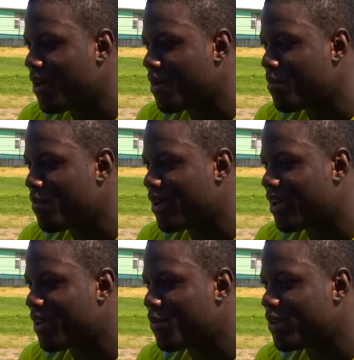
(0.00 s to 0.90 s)

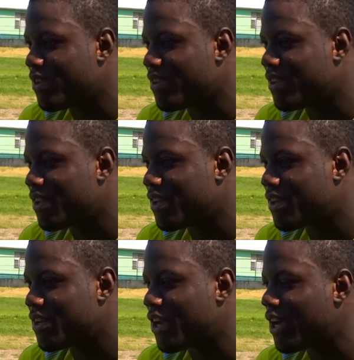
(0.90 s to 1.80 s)
It was
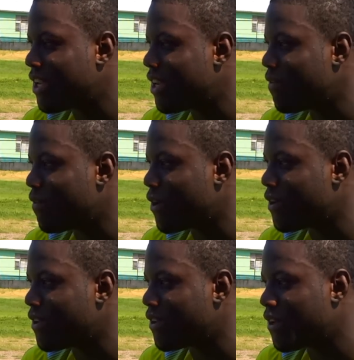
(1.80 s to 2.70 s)
shocking at
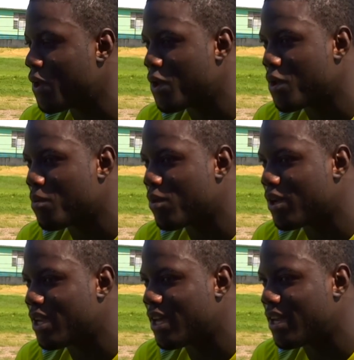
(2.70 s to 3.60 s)
first,
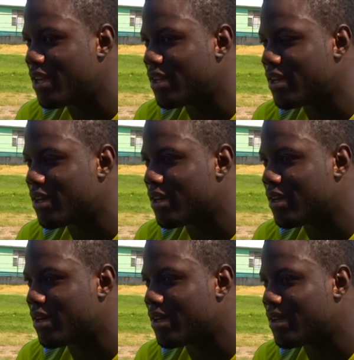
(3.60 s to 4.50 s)
but then
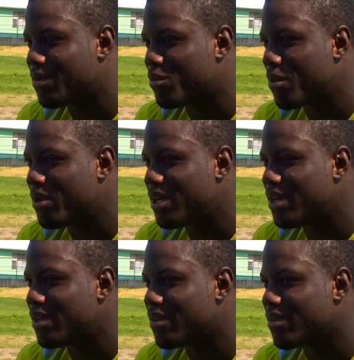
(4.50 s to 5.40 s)

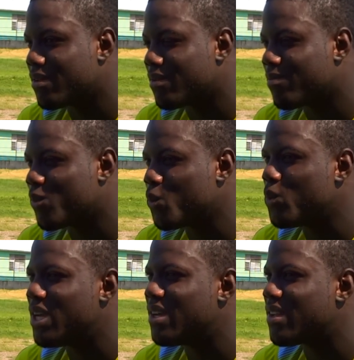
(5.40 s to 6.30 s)
probably
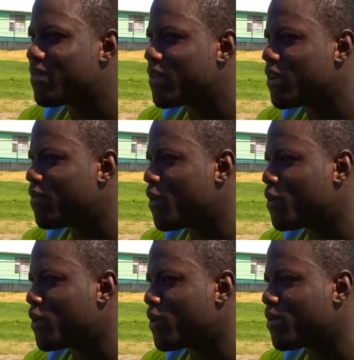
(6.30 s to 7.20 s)
2 days after he
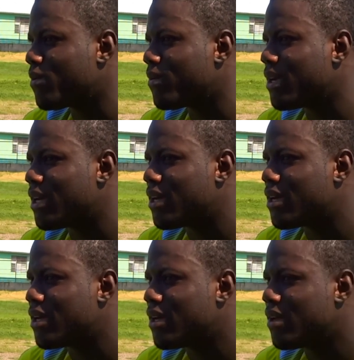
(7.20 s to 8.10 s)
found out,
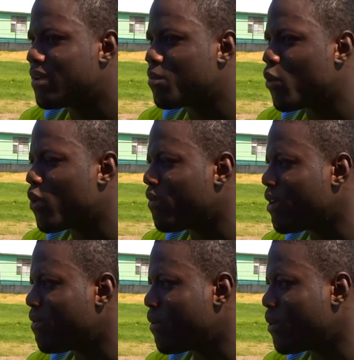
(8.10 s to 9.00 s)
we spoke
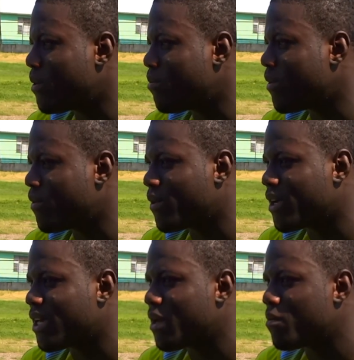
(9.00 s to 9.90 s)
over the phone
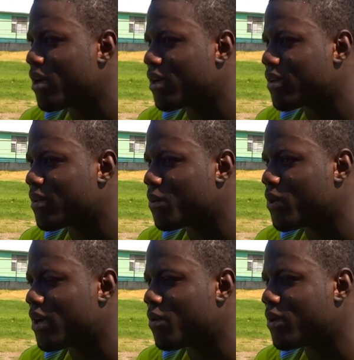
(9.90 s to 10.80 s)
before he came back
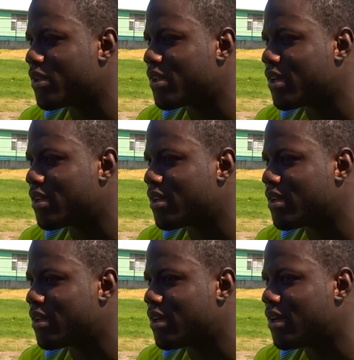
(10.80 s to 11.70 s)
to where I was
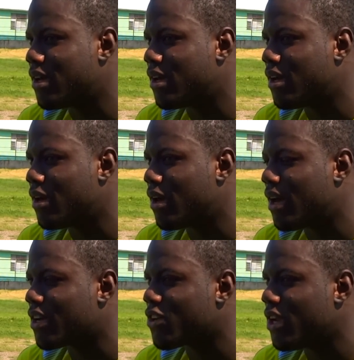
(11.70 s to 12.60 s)
and
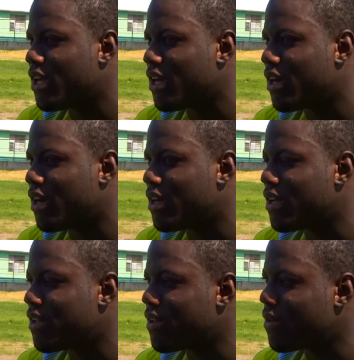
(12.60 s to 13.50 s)
actually
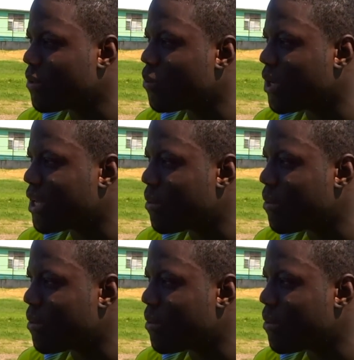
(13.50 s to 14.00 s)
understood